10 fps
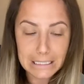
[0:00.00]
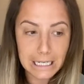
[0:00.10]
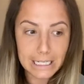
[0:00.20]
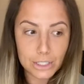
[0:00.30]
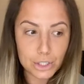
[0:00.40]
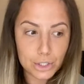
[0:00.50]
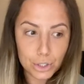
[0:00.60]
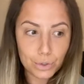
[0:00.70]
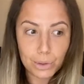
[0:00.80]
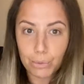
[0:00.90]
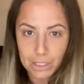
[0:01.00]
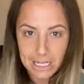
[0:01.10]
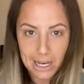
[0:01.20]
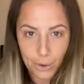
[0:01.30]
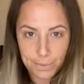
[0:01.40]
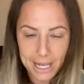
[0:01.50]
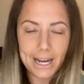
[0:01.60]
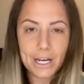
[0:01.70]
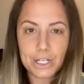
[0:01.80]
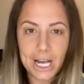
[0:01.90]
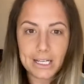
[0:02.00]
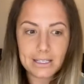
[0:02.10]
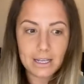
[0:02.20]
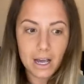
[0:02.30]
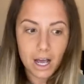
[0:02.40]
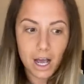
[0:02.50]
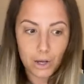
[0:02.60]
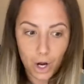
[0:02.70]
and two, we want to help the NHS uh,